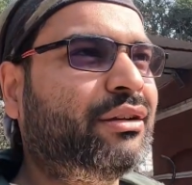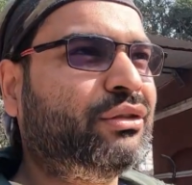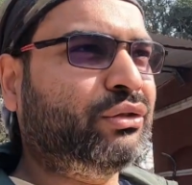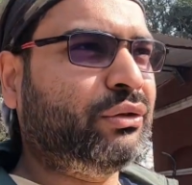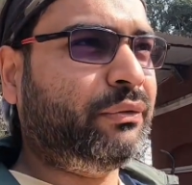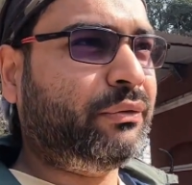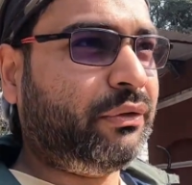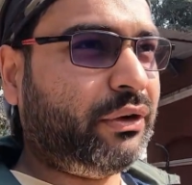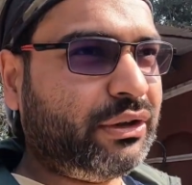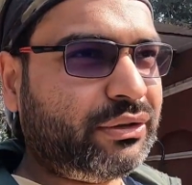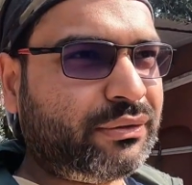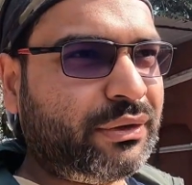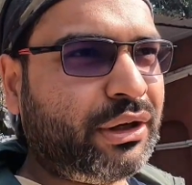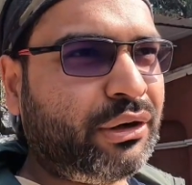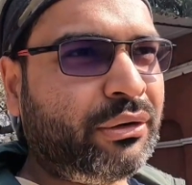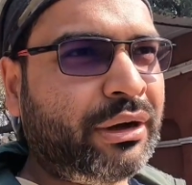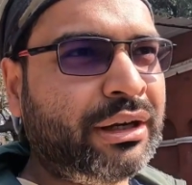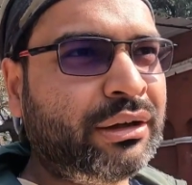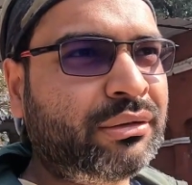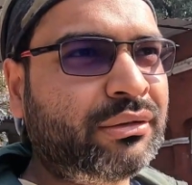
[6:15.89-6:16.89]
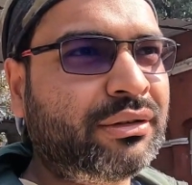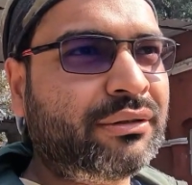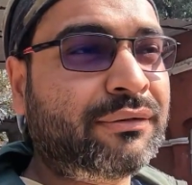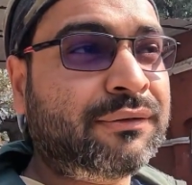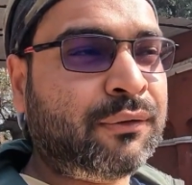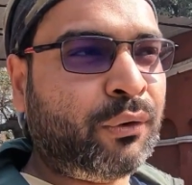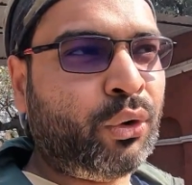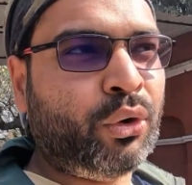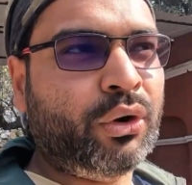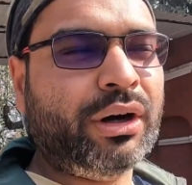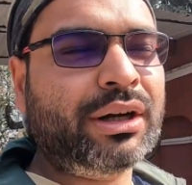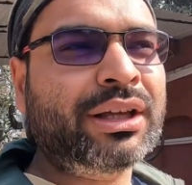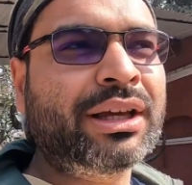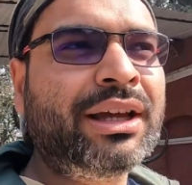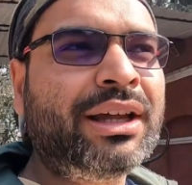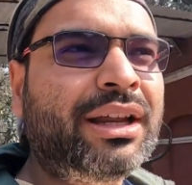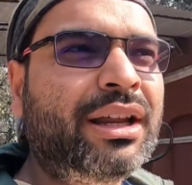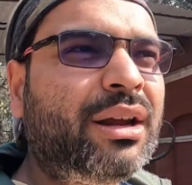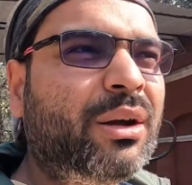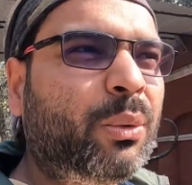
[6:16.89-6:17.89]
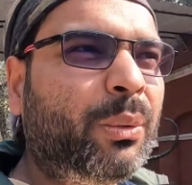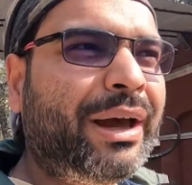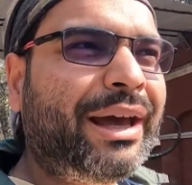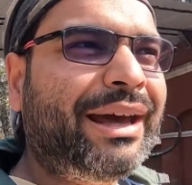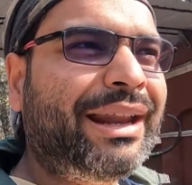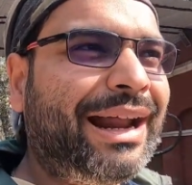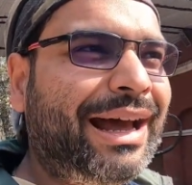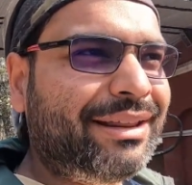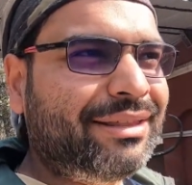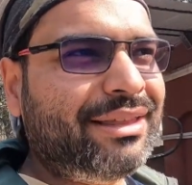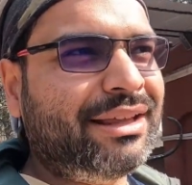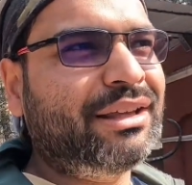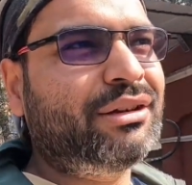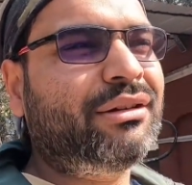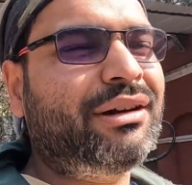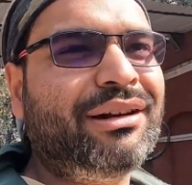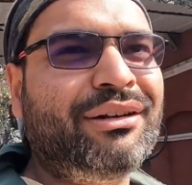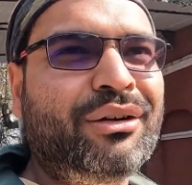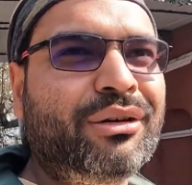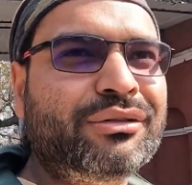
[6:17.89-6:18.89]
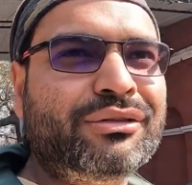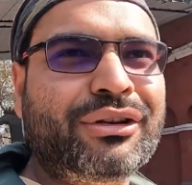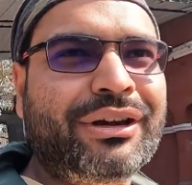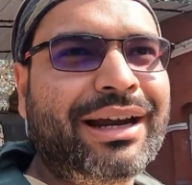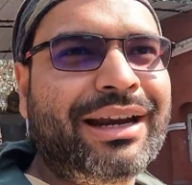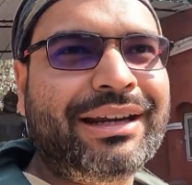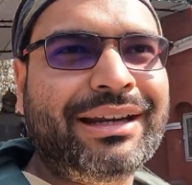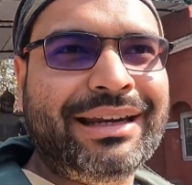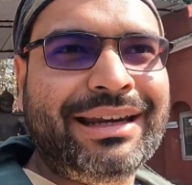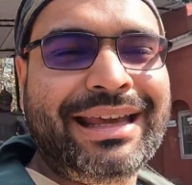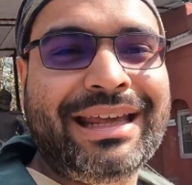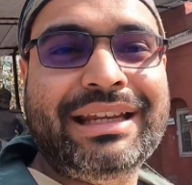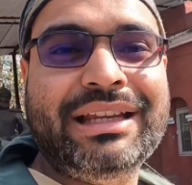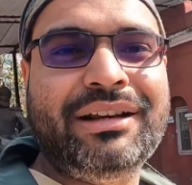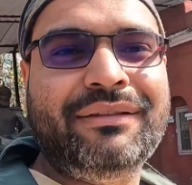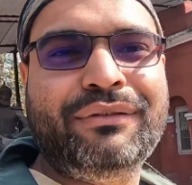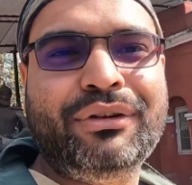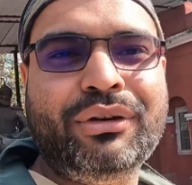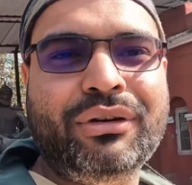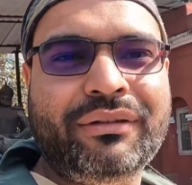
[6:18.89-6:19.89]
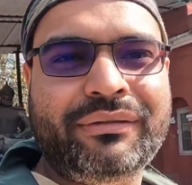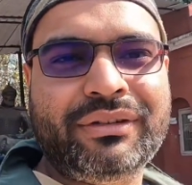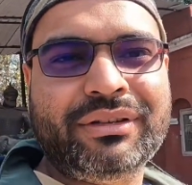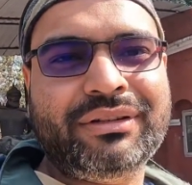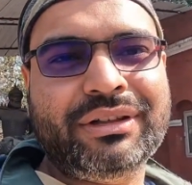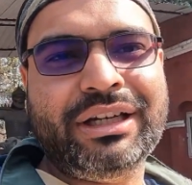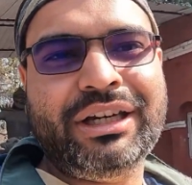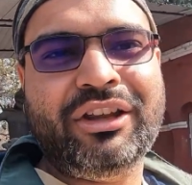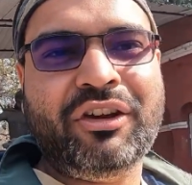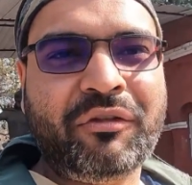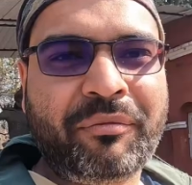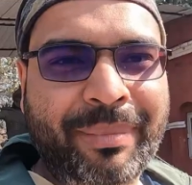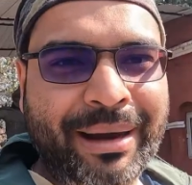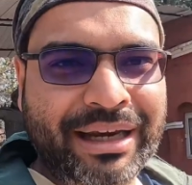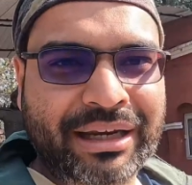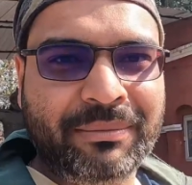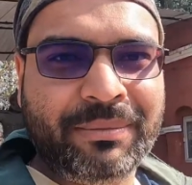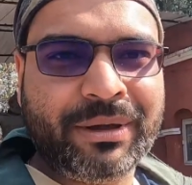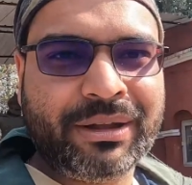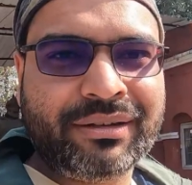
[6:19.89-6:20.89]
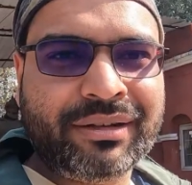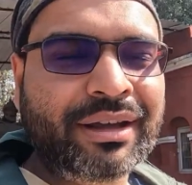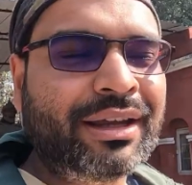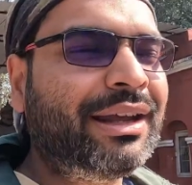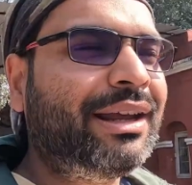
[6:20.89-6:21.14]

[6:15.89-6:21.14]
So first we're going to the fort, where I think you can also get an aerial view of the city of Panipat.